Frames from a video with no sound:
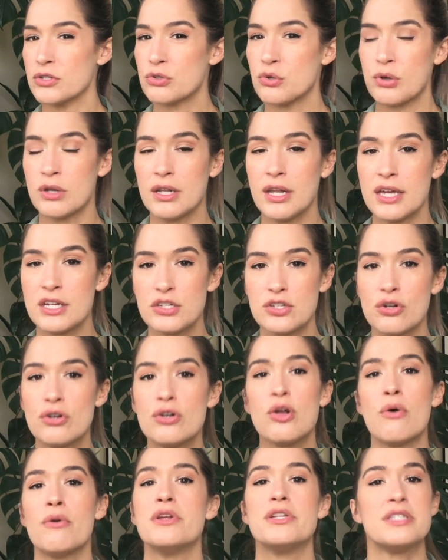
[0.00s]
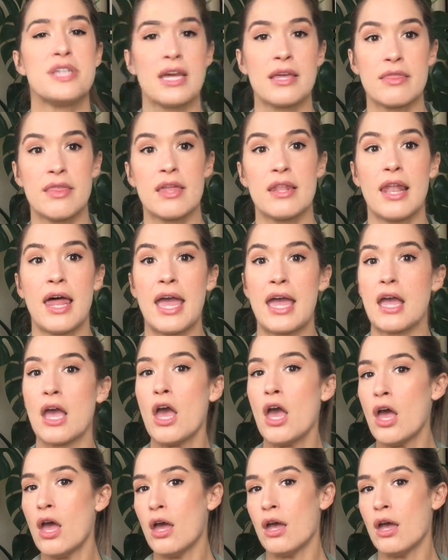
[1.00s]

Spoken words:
So unless you're noticing that like